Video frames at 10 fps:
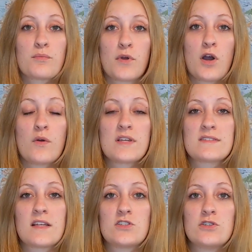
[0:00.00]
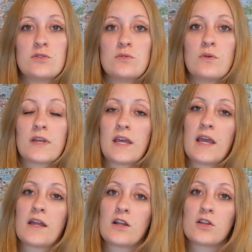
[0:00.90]
pro is that you
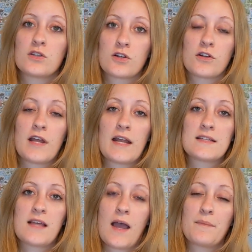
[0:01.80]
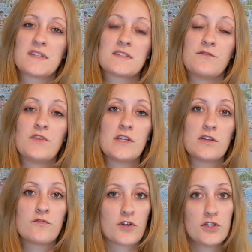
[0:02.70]
can learn at a time that's
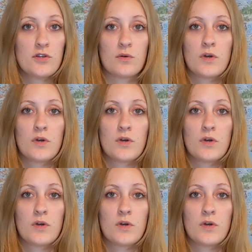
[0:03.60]
convenient for you.